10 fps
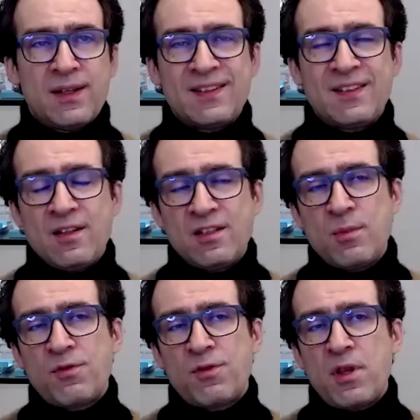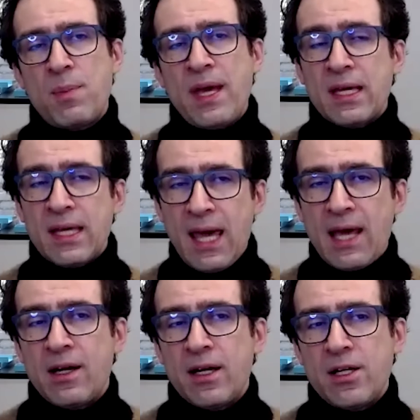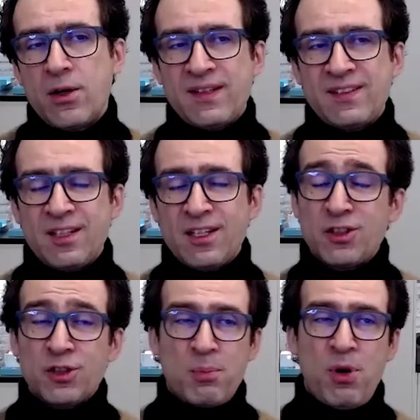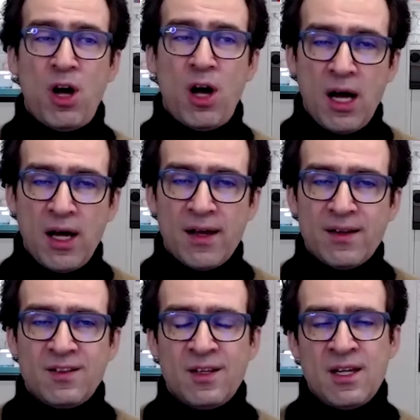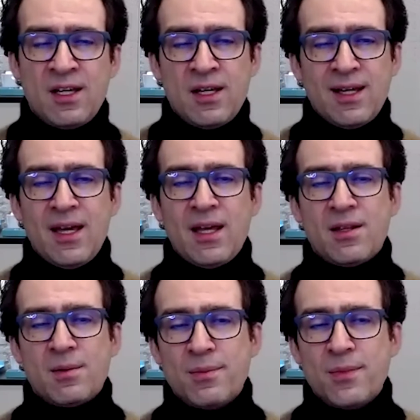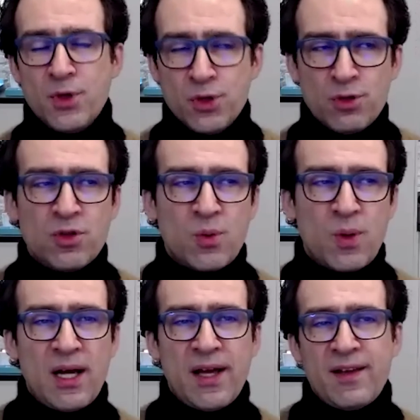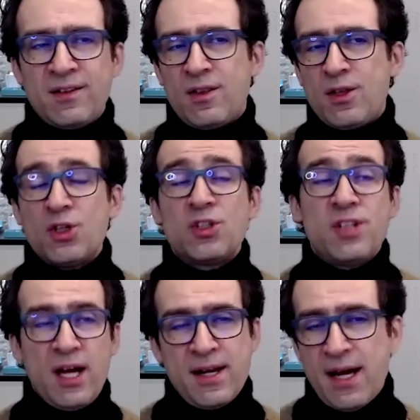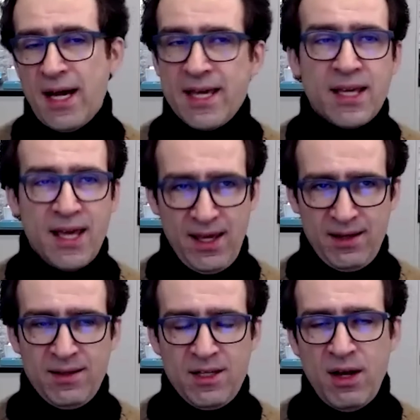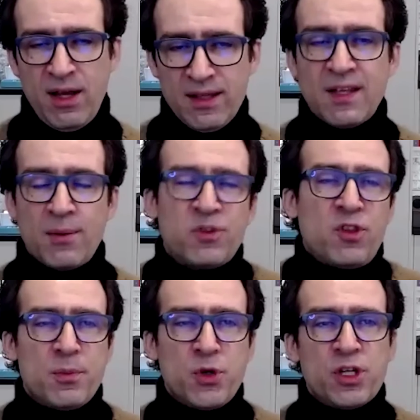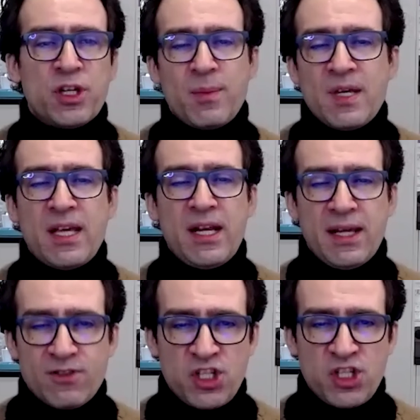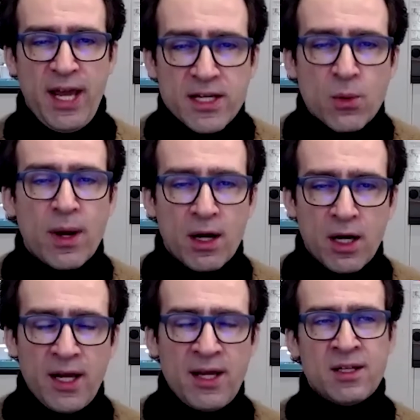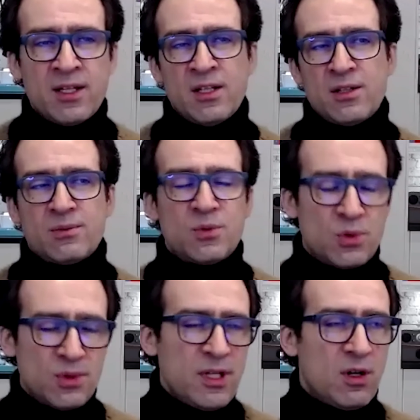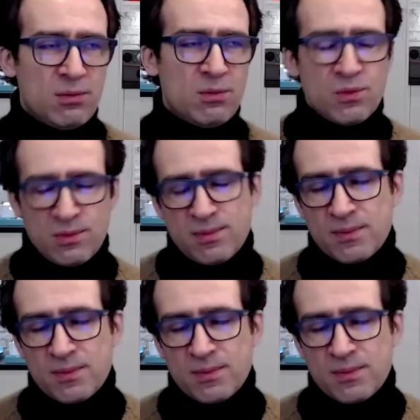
the sentiment from the Bank of Canada. They signaled a pause. And the mood was they're done hiking. At least that was the mood at the beginning of January, you know,